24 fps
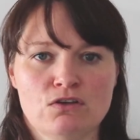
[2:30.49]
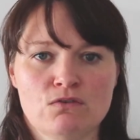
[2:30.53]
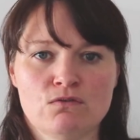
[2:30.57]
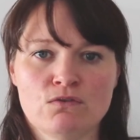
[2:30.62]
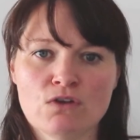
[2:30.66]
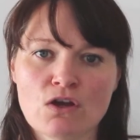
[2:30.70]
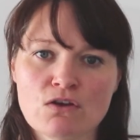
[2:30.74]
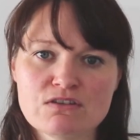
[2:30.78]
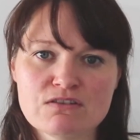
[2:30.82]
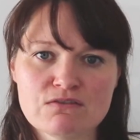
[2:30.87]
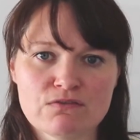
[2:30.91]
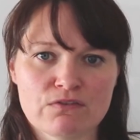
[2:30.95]
you've
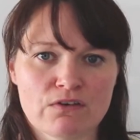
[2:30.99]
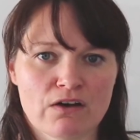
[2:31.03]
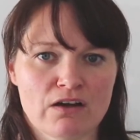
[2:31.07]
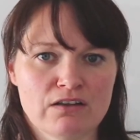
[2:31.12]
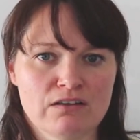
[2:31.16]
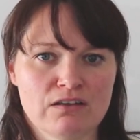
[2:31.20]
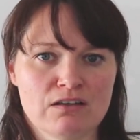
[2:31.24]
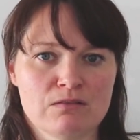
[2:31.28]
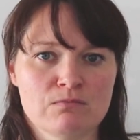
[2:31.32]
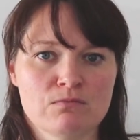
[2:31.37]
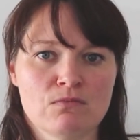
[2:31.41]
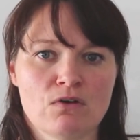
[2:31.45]

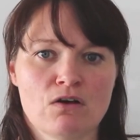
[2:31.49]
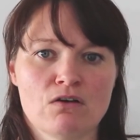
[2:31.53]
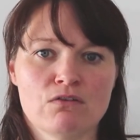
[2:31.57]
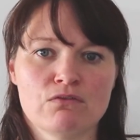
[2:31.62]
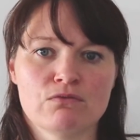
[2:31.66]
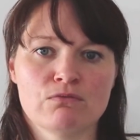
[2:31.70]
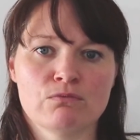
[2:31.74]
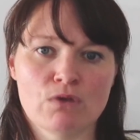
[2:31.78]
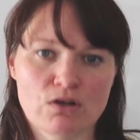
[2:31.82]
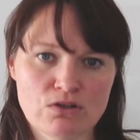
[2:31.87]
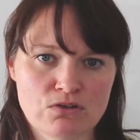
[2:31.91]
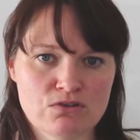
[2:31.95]
notified them
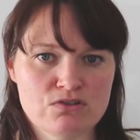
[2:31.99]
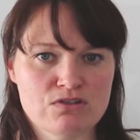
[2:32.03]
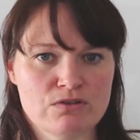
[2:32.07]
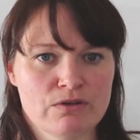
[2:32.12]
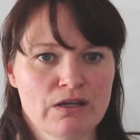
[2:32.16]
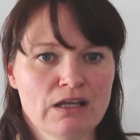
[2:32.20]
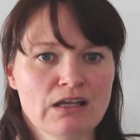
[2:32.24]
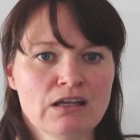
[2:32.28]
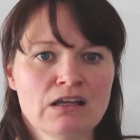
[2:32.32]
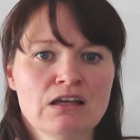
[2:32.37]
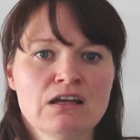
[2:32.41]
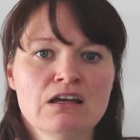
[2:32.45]
of what you're
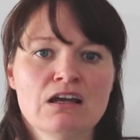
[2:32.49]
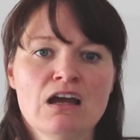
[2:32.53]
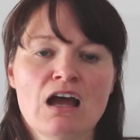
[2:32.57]
doing